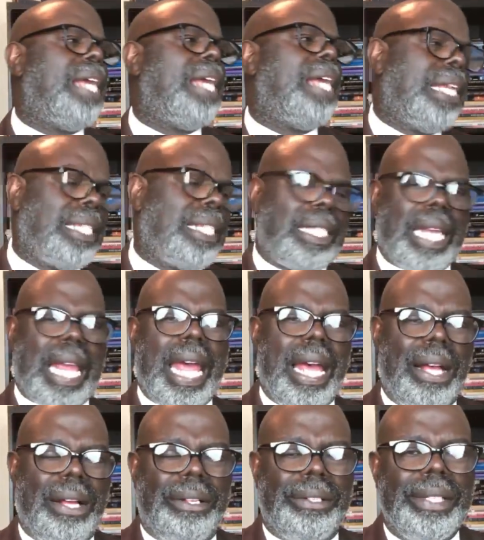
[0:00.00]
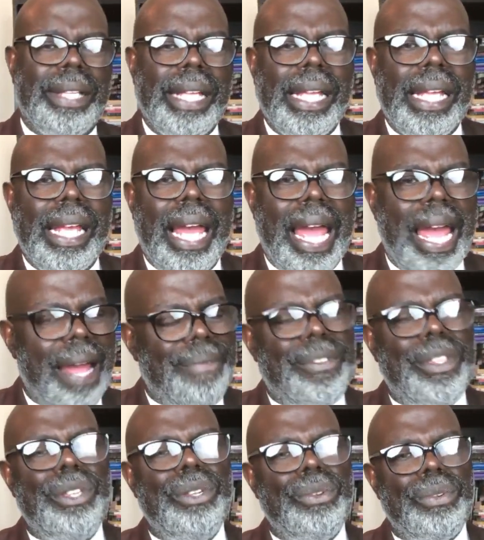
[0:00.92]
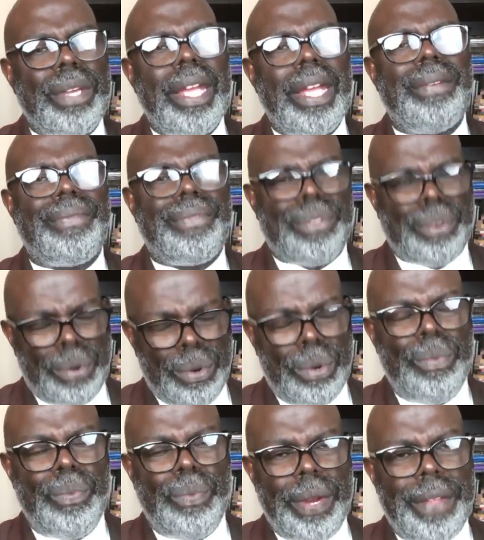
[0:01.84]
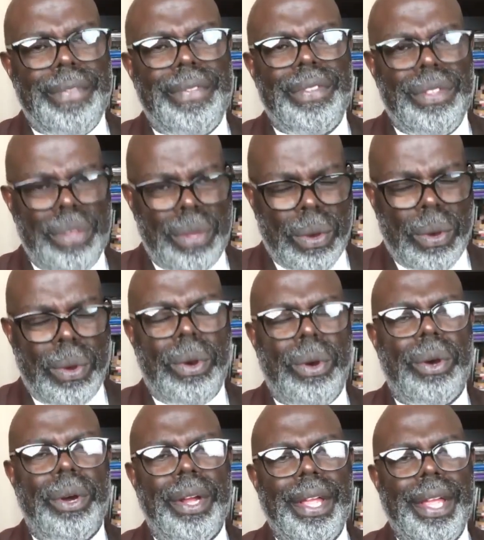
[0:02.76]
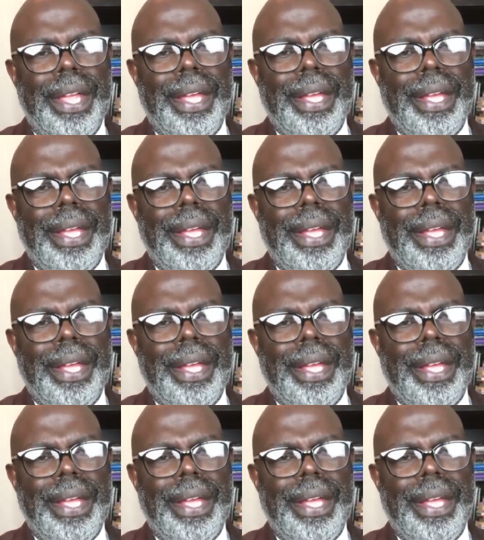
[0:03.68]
out of town after you get through with your